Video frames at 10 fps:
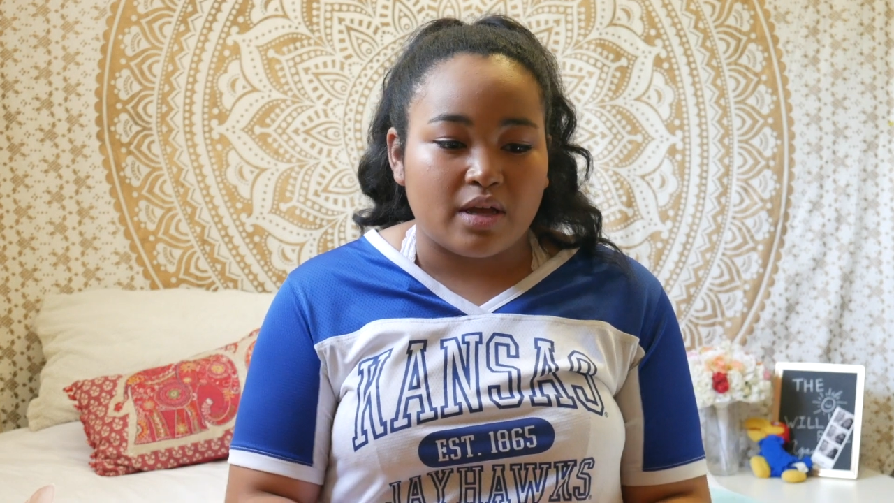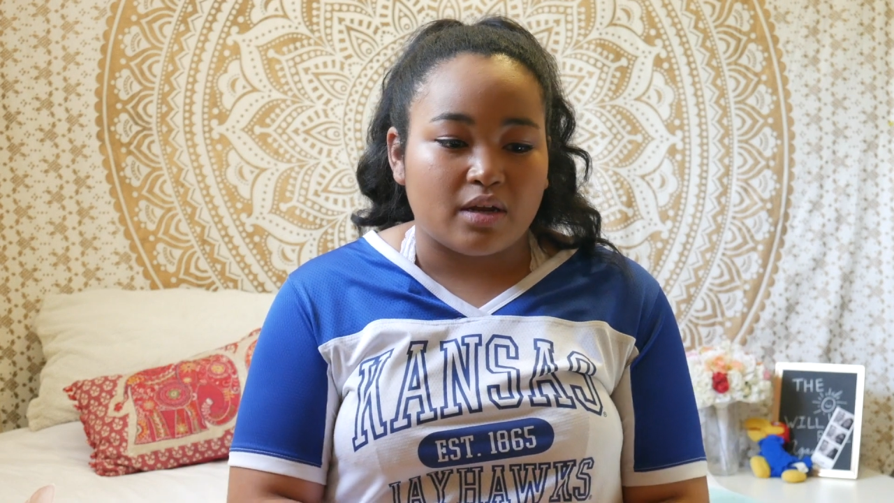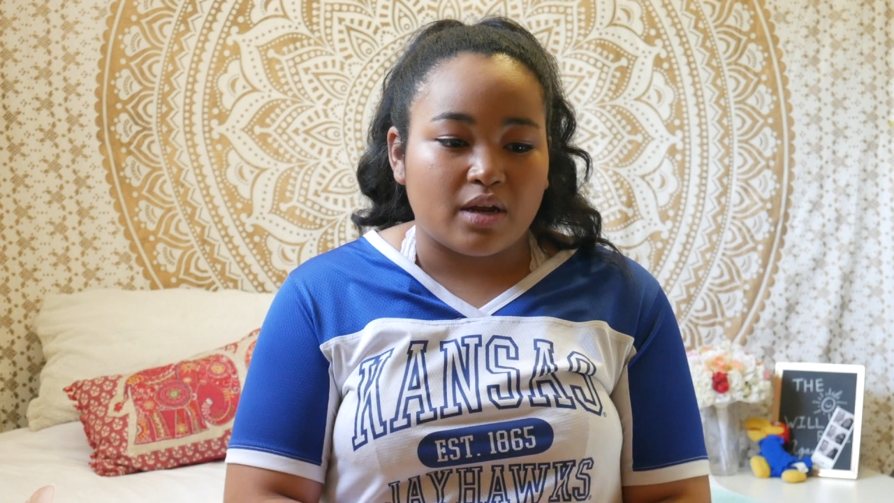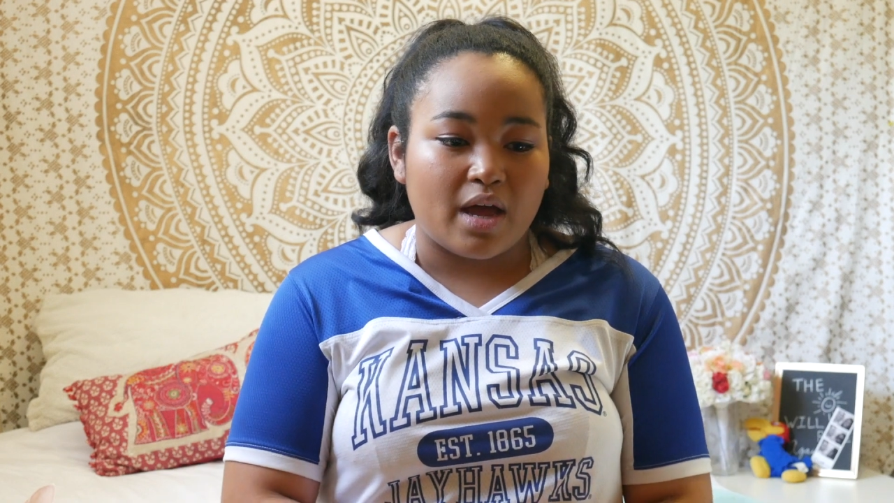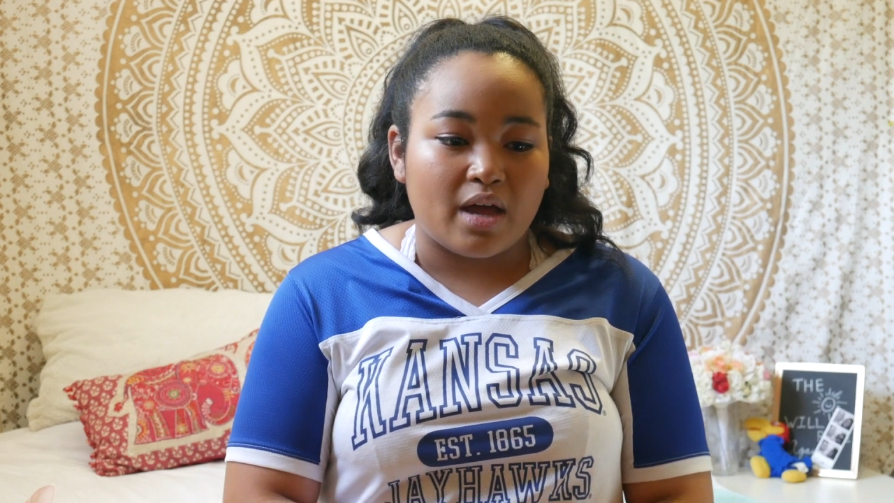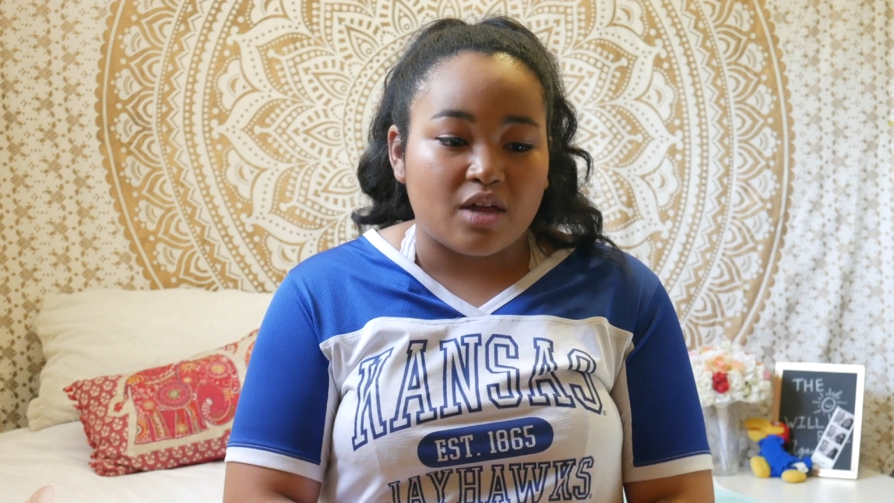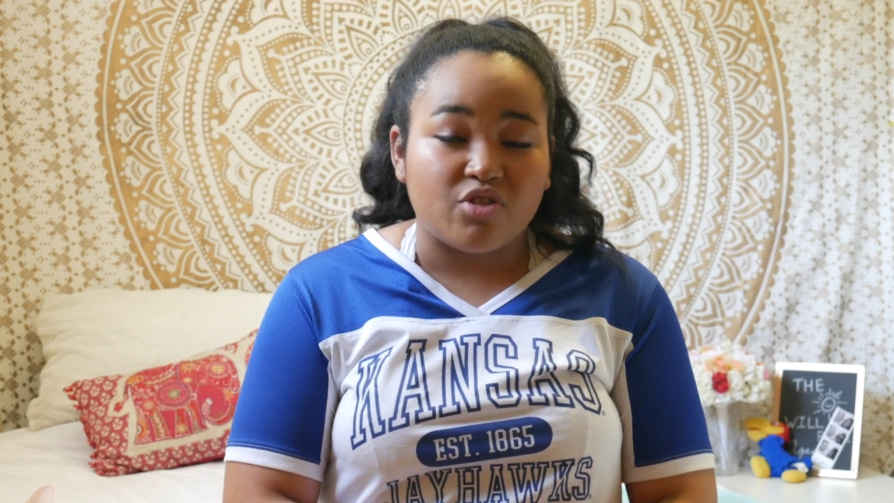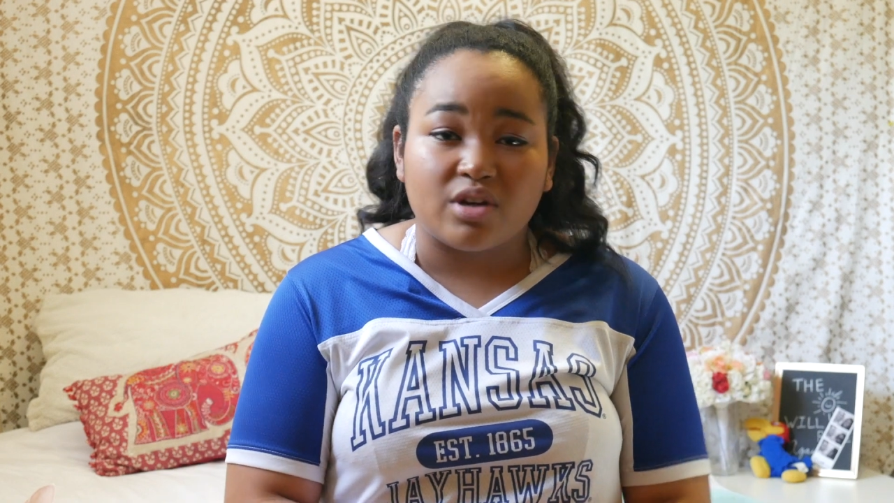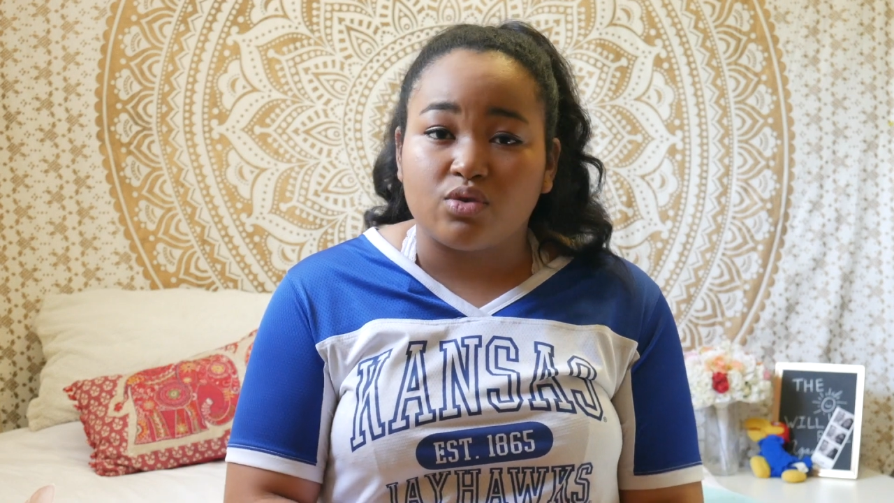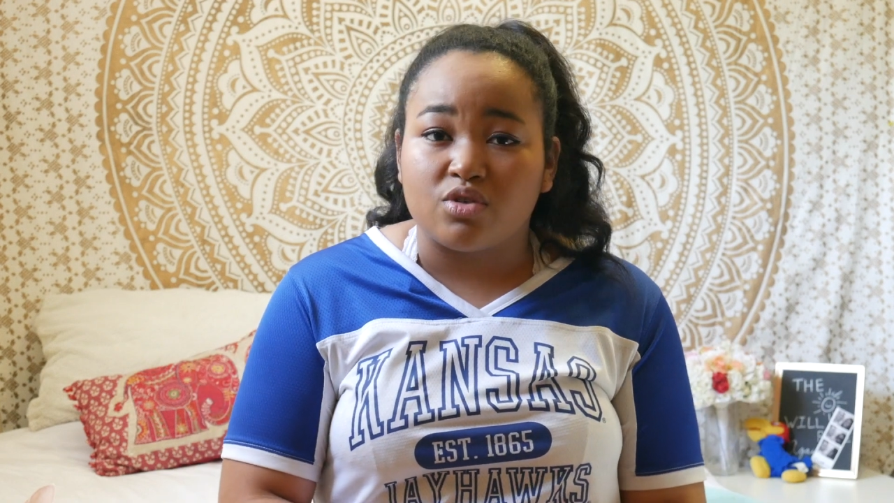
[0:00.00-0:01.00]
and I
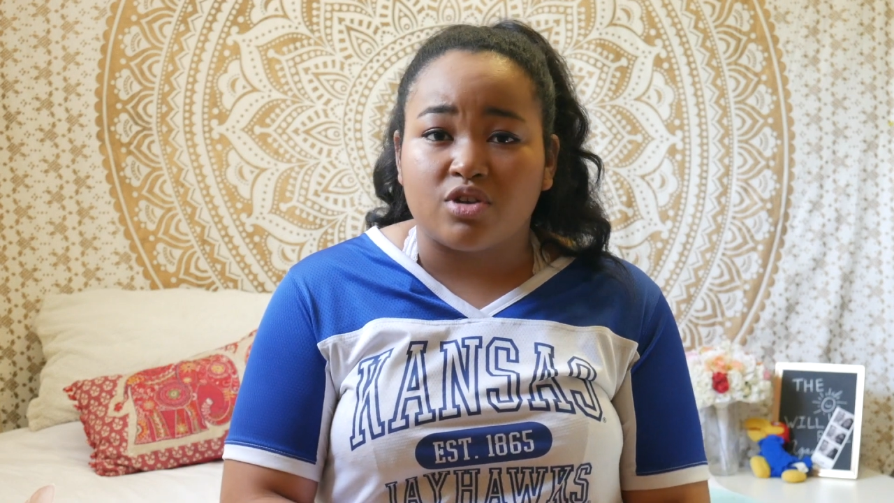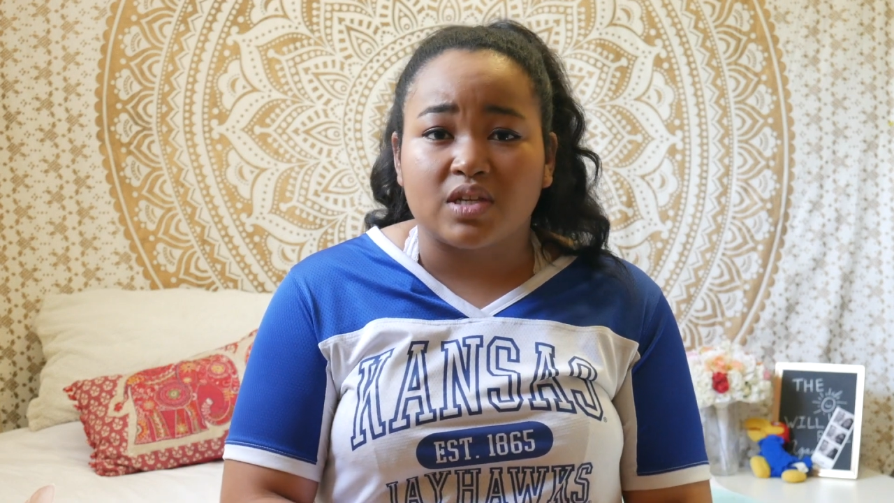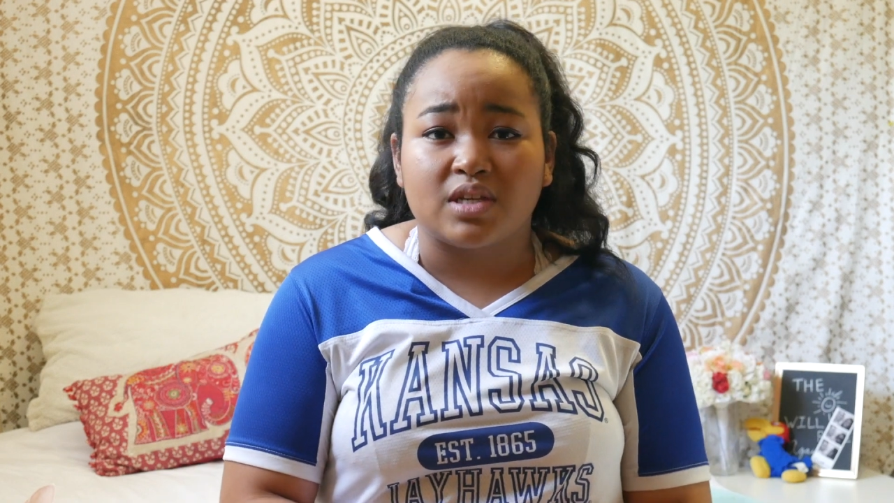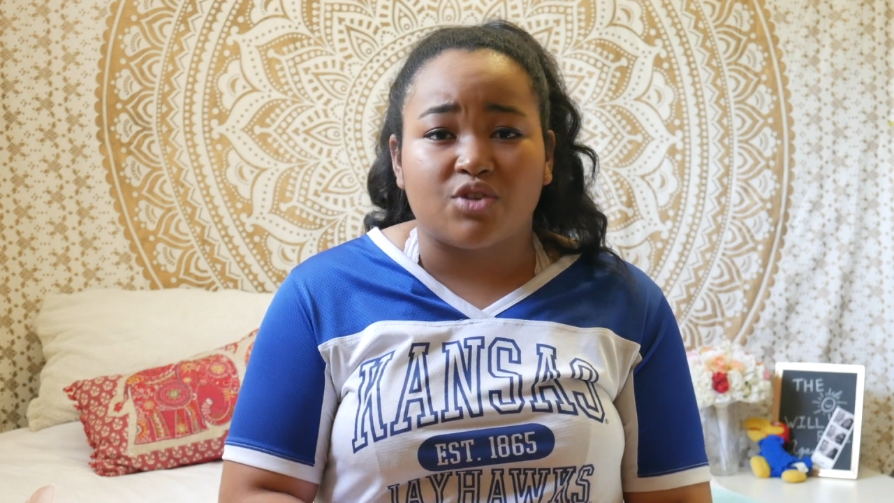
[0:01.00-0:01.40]
tried to adjust.